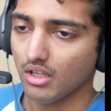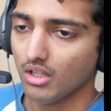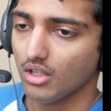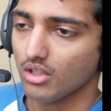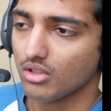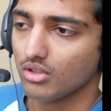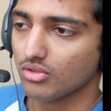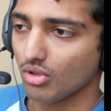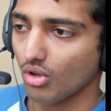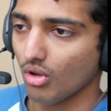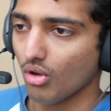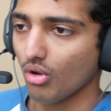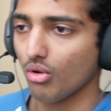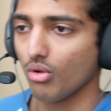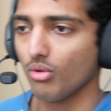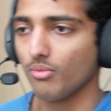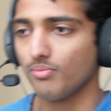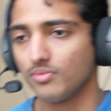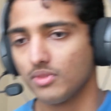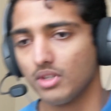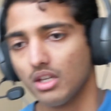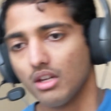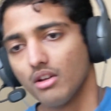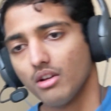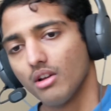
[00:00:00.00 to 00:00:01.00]
So
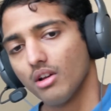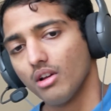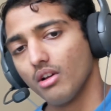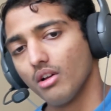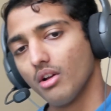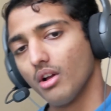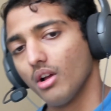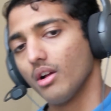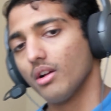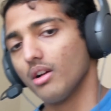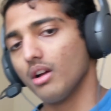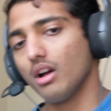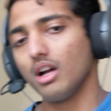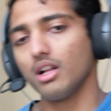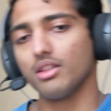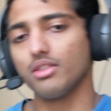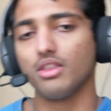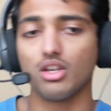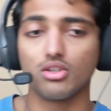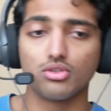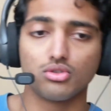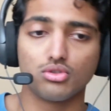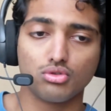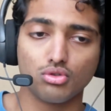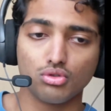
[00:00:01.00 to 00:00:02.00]

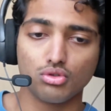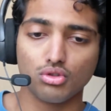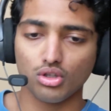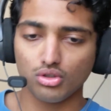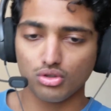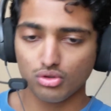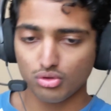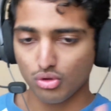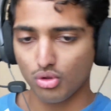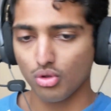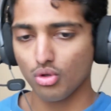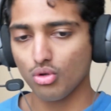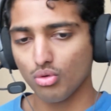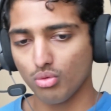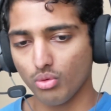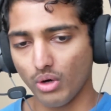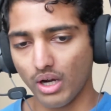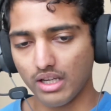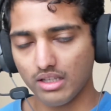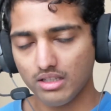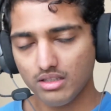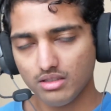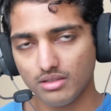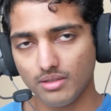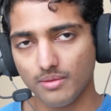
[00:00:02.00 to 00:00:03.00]
there's two
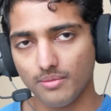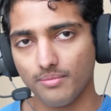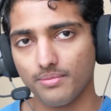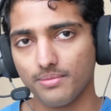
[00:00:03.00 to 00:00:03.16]
ways.